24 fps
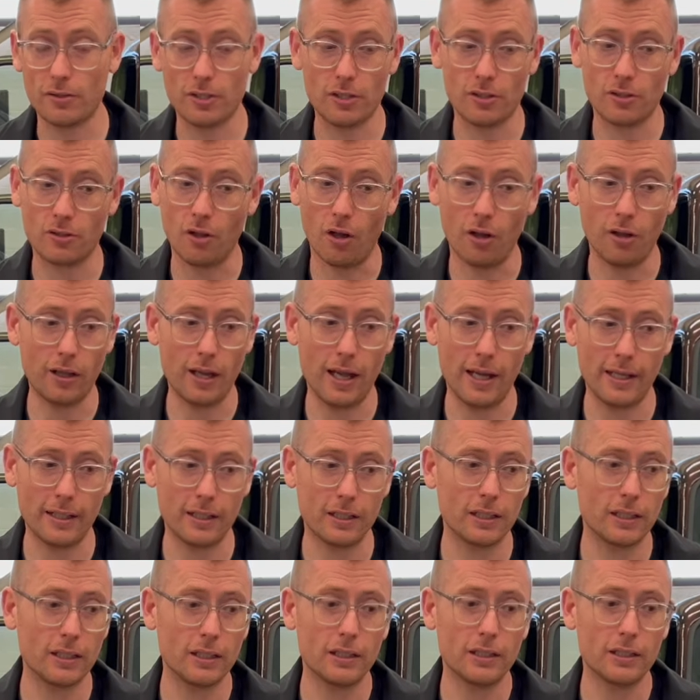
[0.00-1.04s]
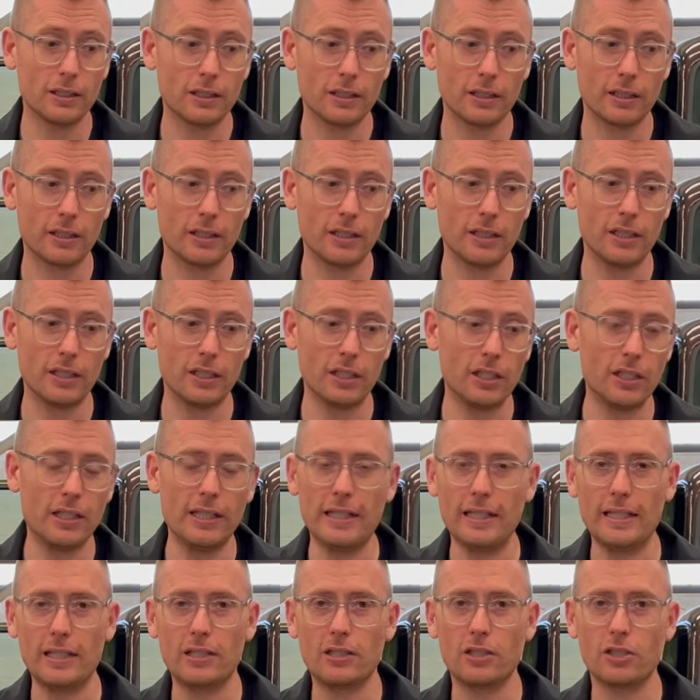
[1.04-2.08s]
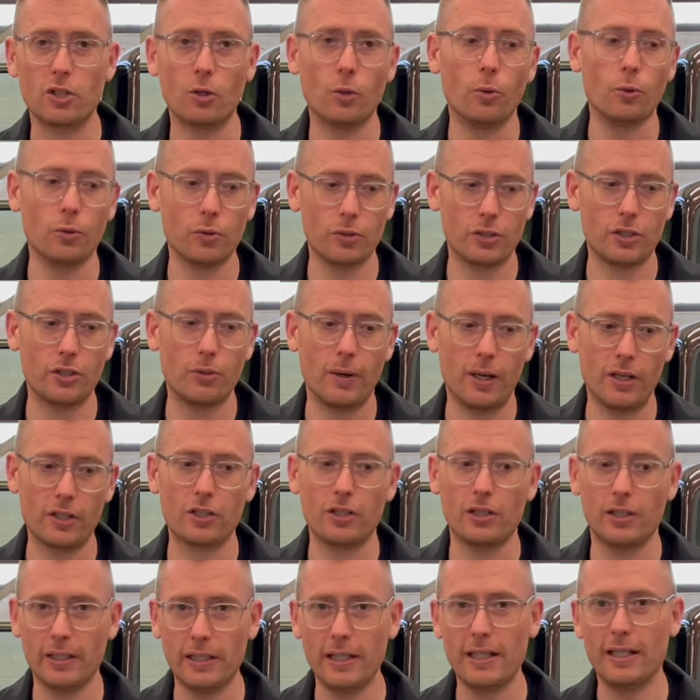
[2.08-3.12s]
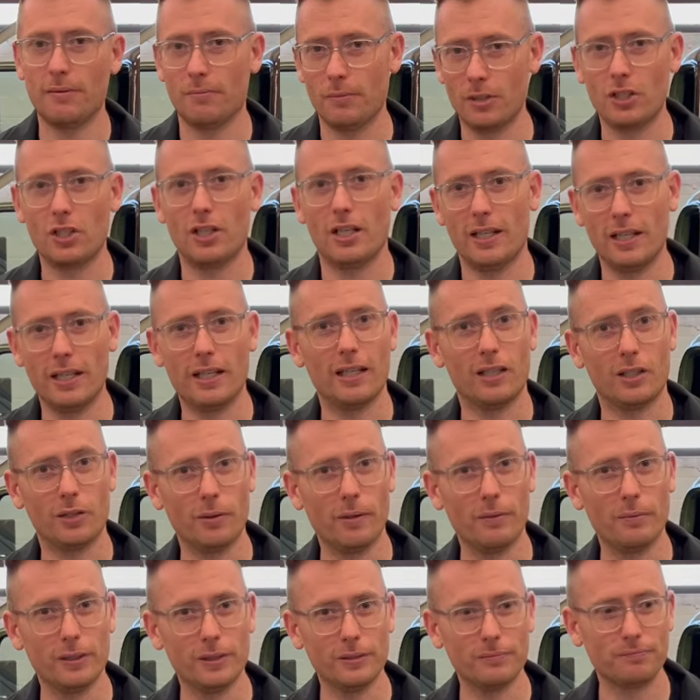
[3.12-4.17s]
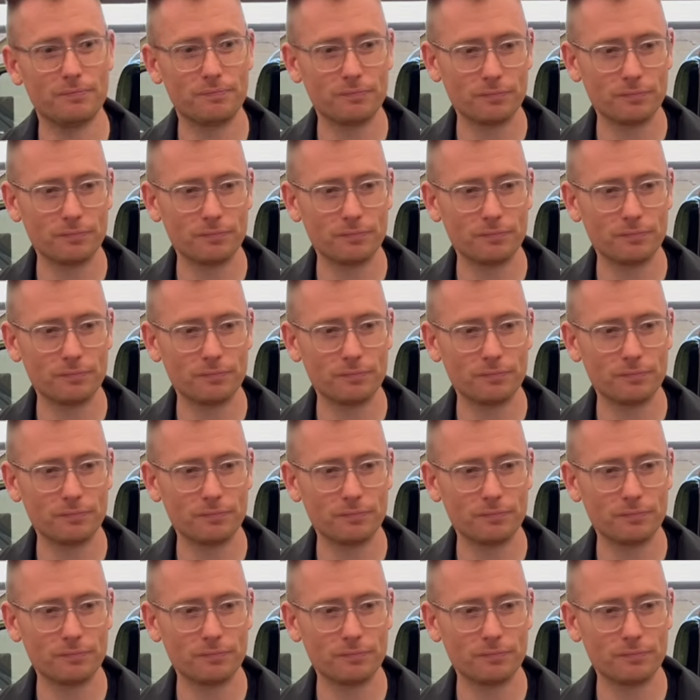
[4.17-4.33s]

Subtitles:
It's not like you need tools, you actually need machining equipment.